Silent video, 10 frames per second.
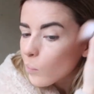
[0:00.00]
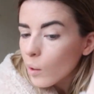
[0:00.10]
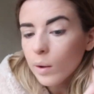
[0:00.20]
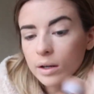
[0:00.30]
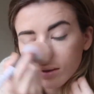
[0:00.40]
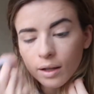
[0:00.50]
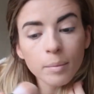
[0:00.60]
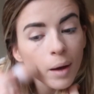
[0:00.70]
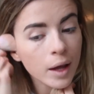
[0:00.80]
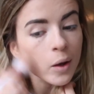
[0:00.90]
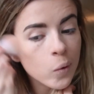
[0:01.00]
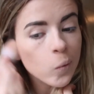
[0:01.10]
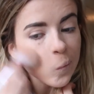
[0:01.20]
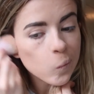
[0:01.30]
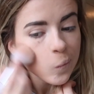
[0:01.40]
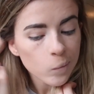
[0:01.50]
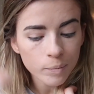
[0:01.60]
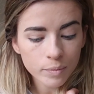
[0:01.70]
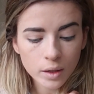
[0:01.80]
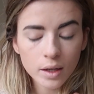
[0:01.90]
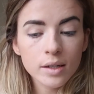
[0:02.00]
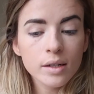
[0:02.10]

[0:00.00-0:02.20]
But whilst I'm pale, it